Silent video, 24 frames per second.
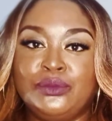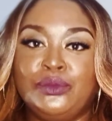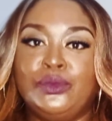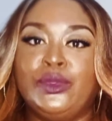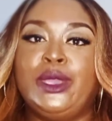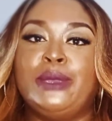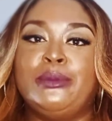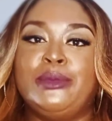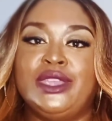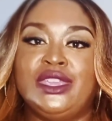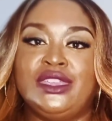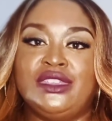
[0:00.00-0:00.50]

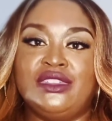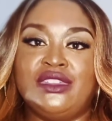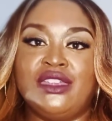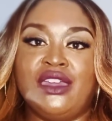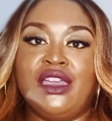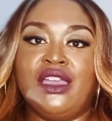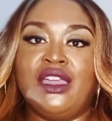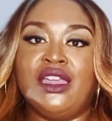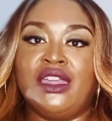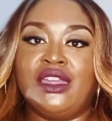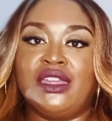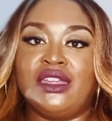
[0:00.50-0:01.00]
women
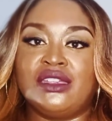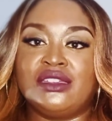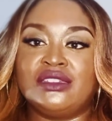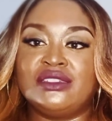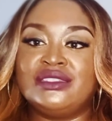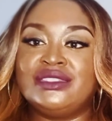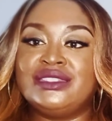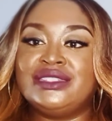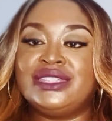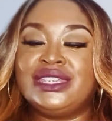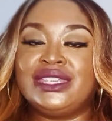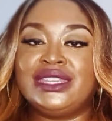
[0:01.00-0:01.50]

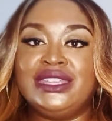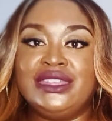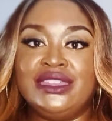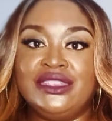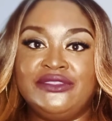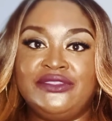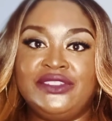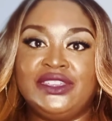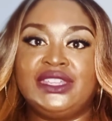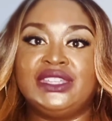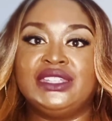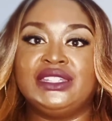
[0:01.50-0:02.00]
are
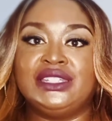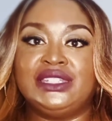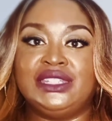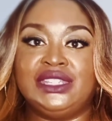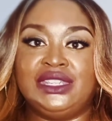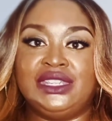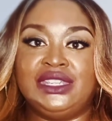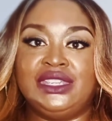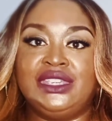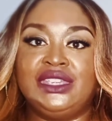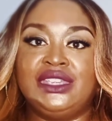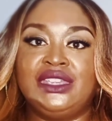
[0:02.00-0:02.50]

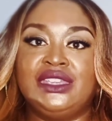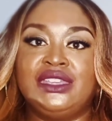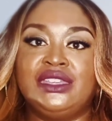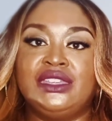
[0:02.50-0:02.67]
significantly